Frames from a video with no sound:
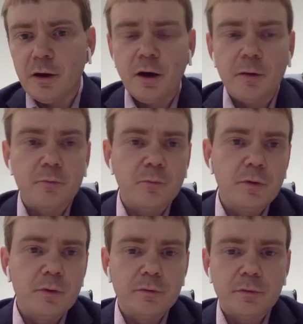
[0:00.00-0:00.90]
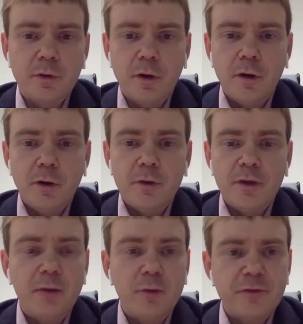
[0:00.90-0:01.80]
quite interesting. Okay,
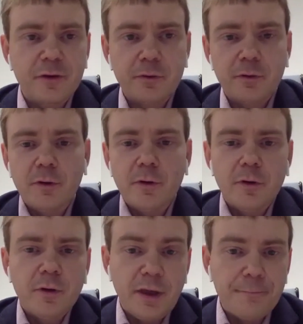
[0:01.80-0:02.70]
so other questions. Yeah,